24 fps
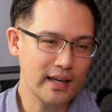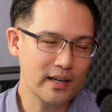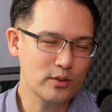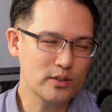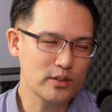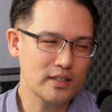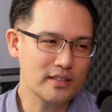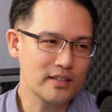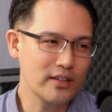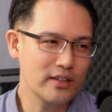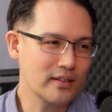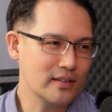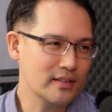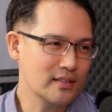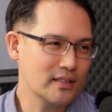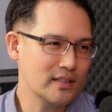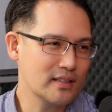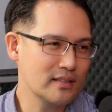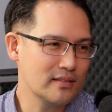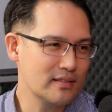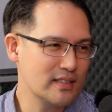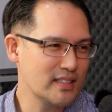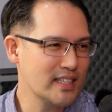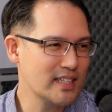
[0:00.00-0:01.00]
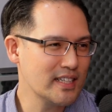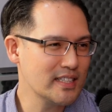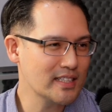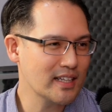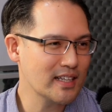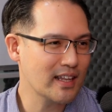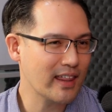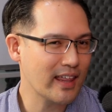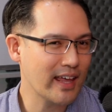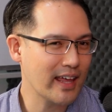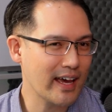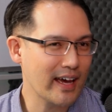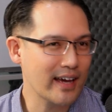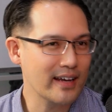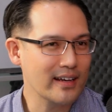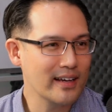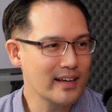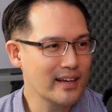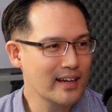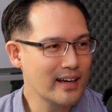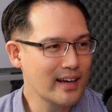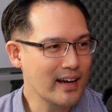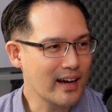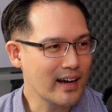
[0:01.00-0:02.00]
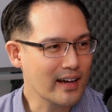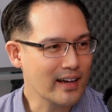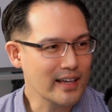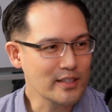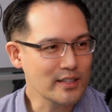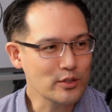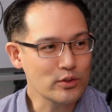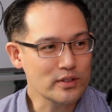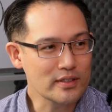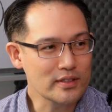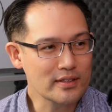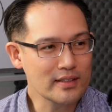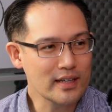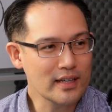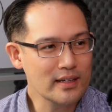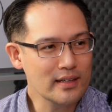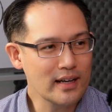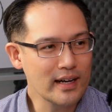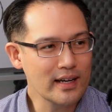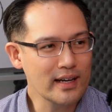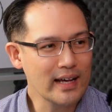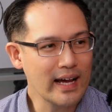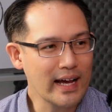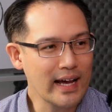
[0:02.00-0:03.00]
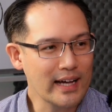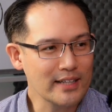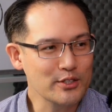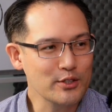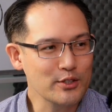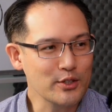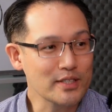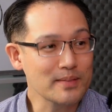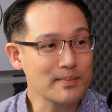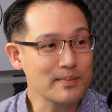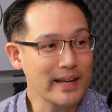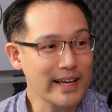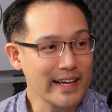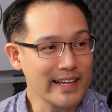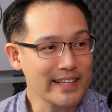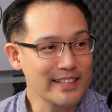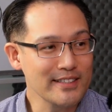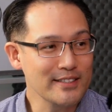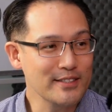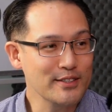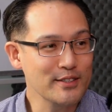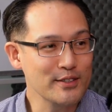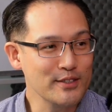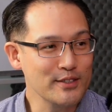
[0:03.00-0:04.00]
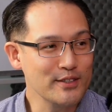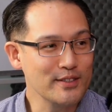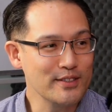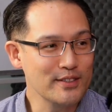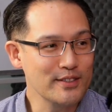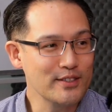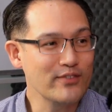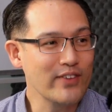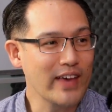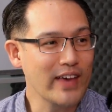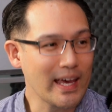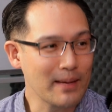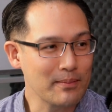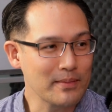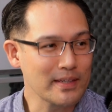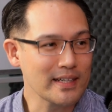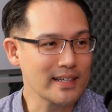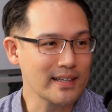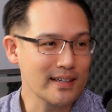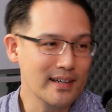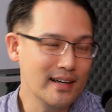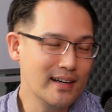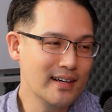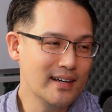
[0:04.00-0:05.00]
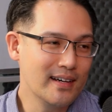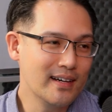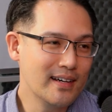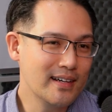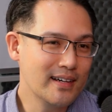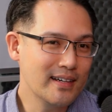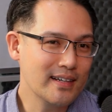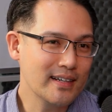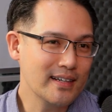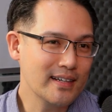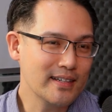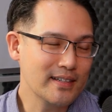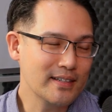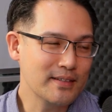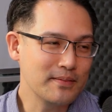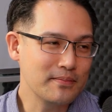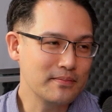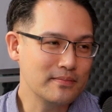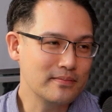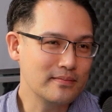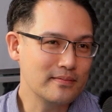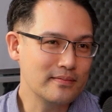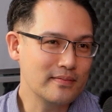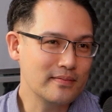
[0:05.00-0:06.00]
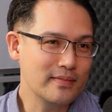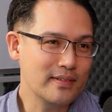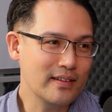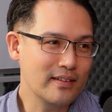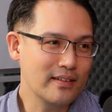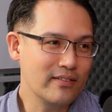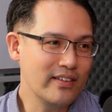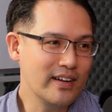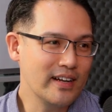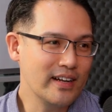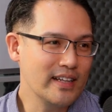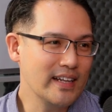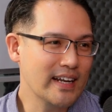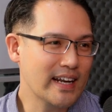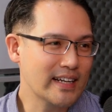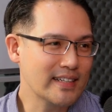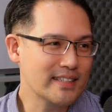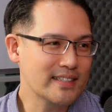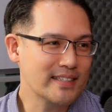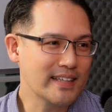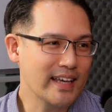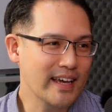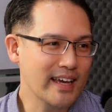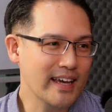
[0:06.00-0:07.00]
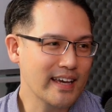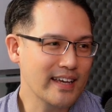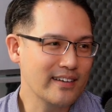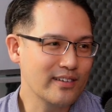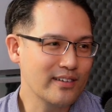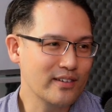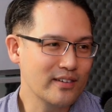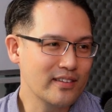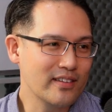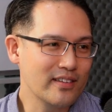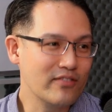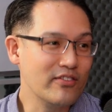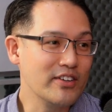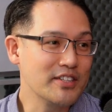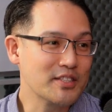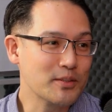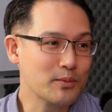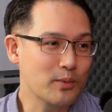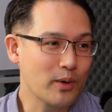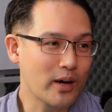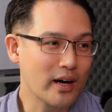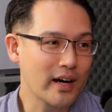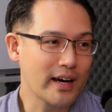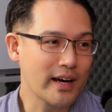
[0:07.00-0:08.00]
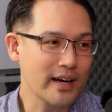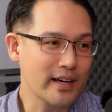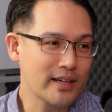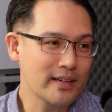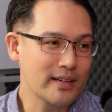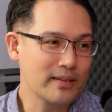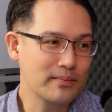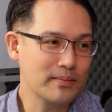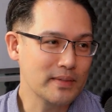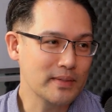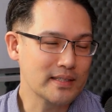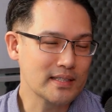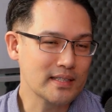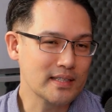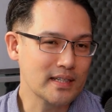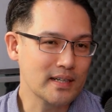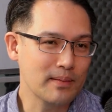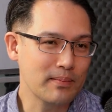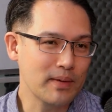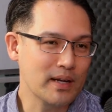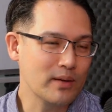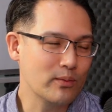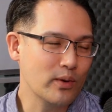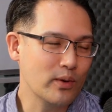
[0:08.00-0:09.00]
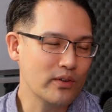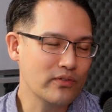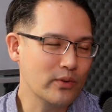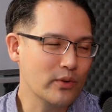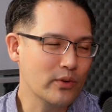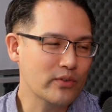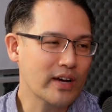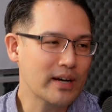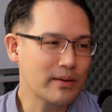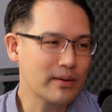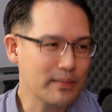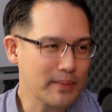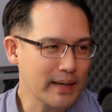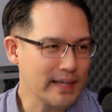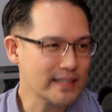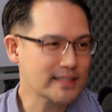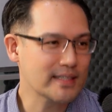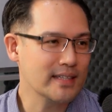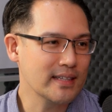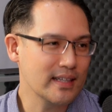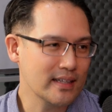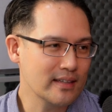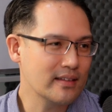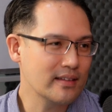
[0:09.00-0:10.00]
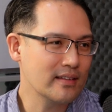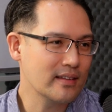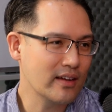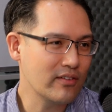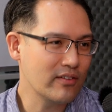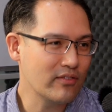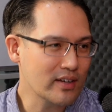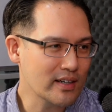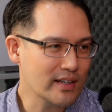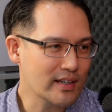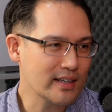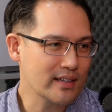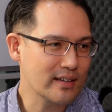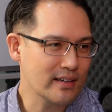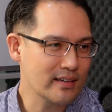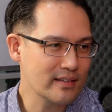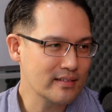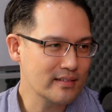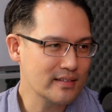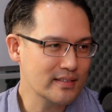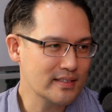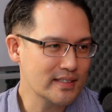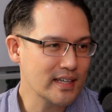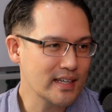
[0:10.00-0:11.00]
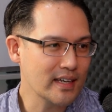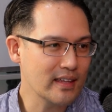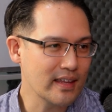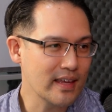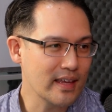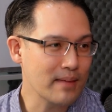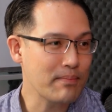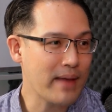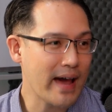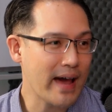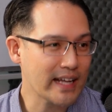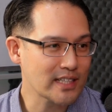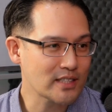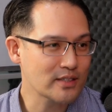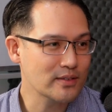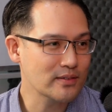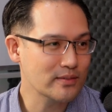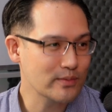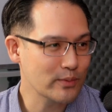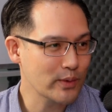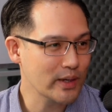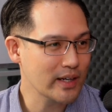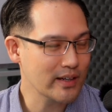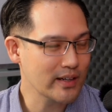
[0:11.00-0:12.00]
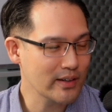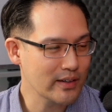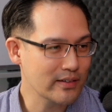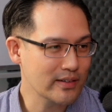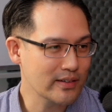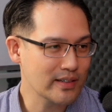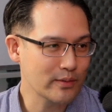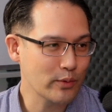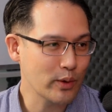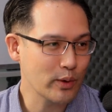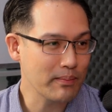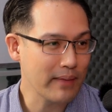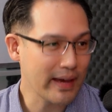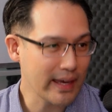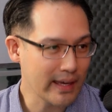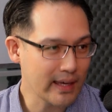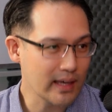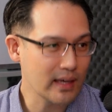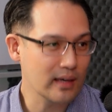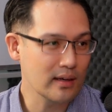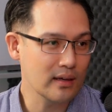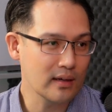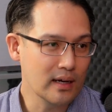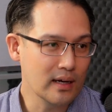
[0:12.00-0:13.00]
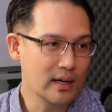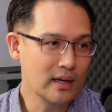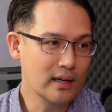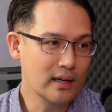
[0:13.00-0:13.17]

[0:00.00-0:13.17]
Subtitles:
was a decision that I guess was kind of hard to explain to family. They really didn't understand the reason why, but we've come to peace, and they really can see the impact we're making